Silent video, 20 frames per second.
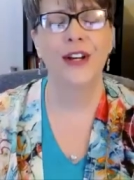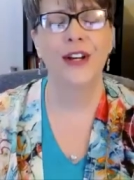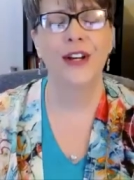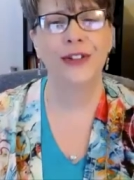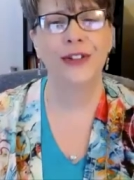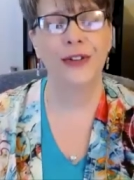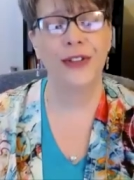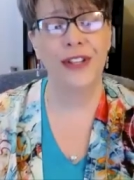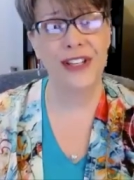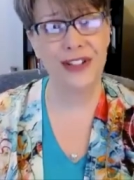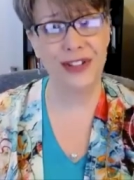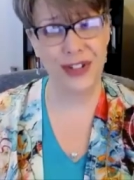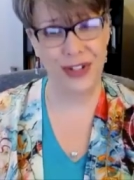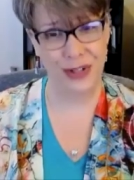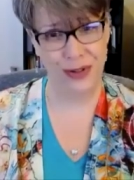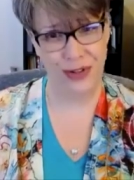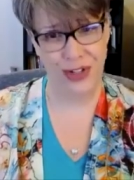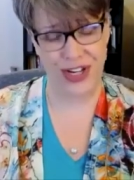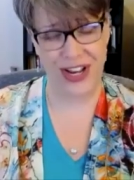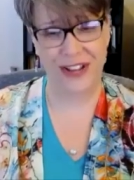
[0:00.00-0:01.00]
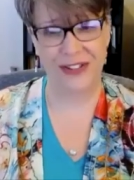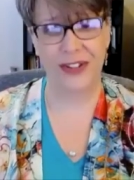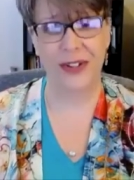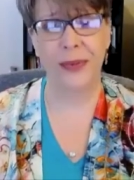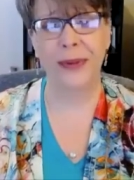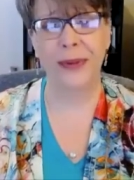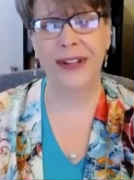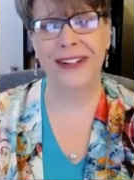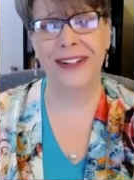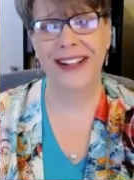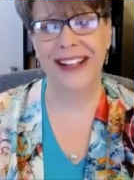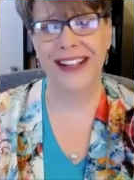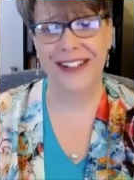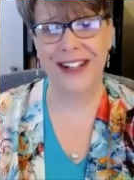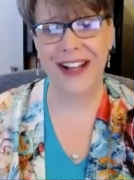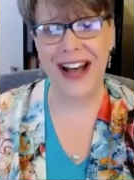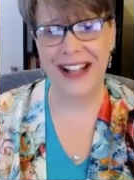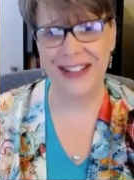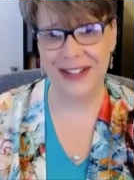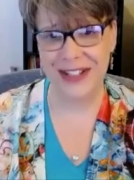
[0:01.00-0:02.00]
So these two gentlemen had
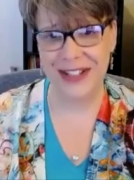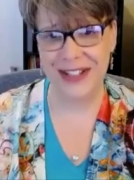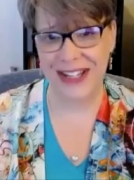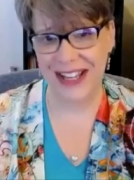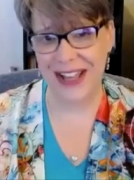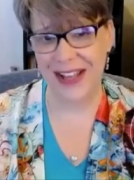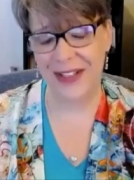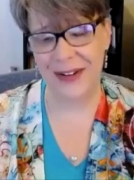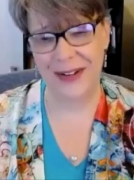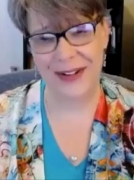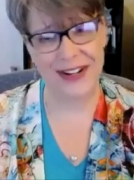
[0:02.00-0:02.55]
gotten together